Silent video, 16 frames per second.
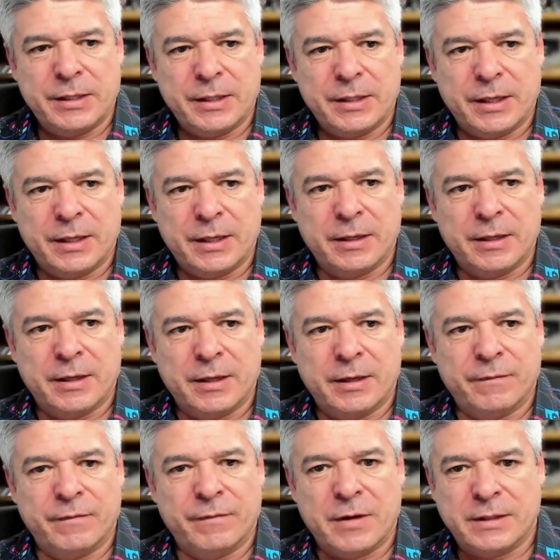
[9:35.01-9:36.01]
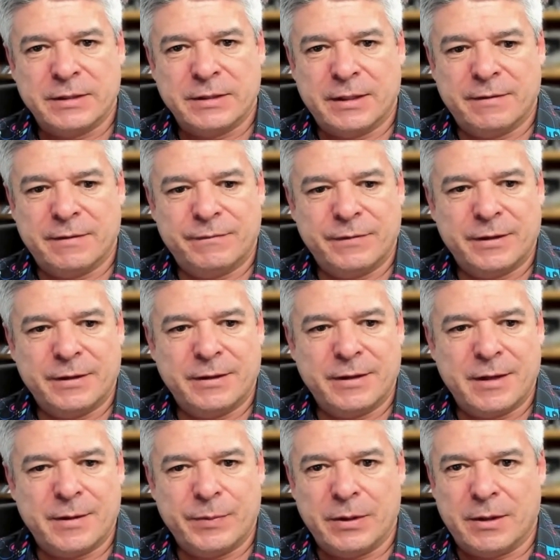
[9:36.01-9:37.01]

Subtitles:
and if not, have happy